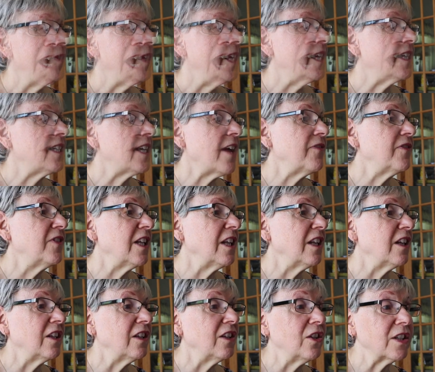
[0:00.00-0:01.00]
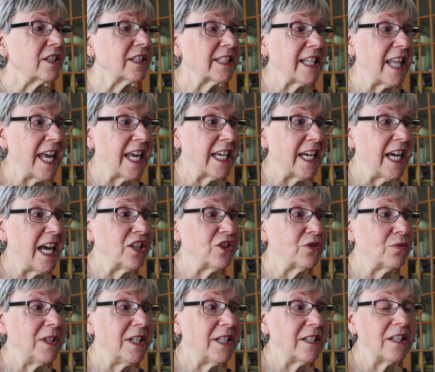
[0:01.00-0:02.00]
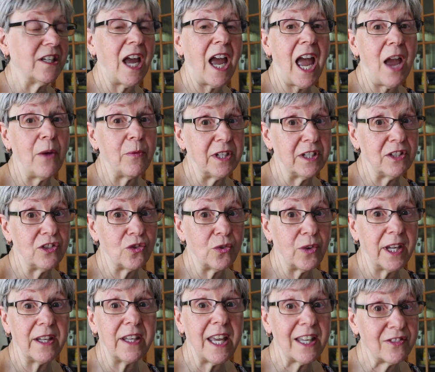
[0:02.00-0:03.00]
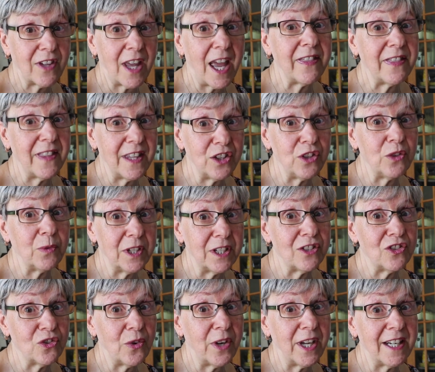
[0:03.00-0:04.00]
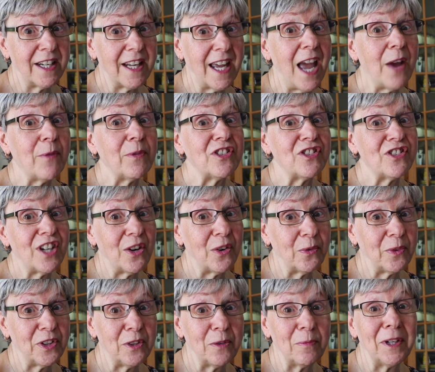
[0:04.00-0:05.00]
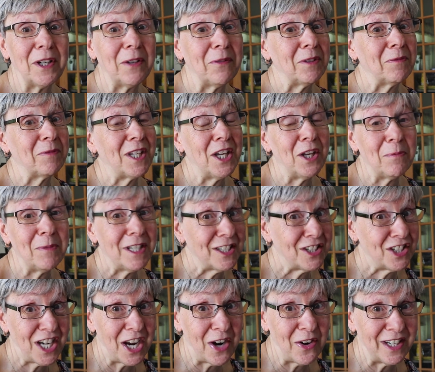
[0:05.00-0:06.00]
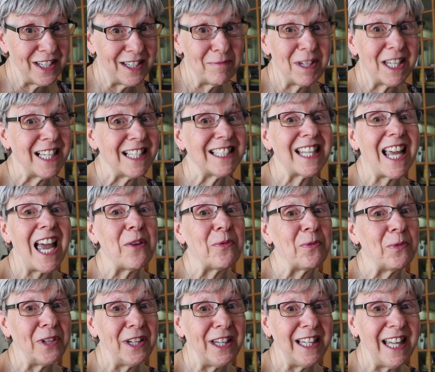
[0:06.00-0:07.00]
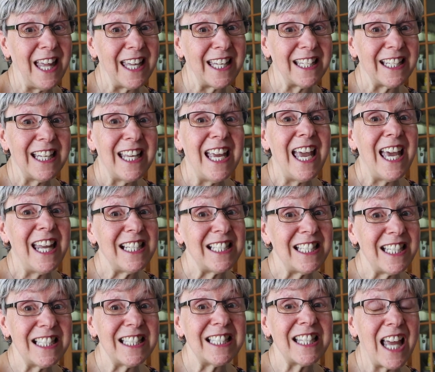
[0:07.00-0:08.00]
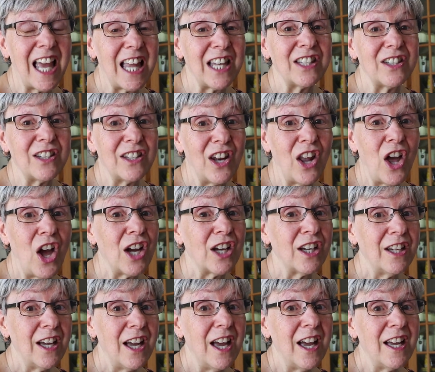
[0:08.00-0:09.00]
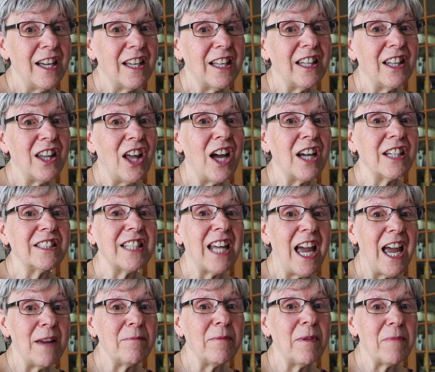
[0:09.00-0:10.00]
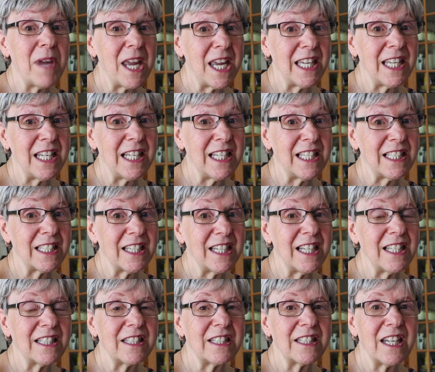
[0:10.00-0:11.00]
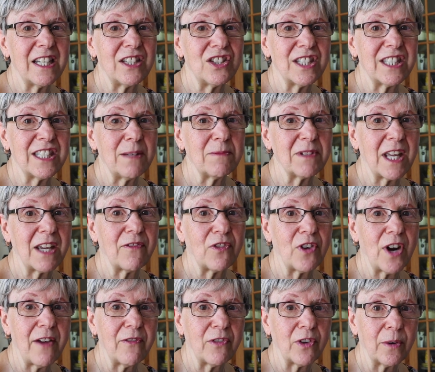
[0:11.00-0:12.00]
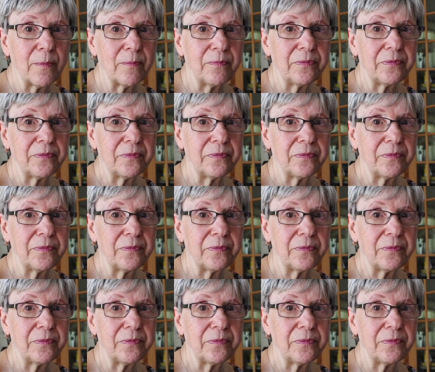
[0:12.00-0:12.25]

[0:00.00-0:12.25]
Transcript: It definitely looks like a treat I would enjoy. Yes, I think you would enjoy it. I would share it with you, but it would kill me to share it because I really like it. And it is a long, long time making it. It's, it just seems like forever.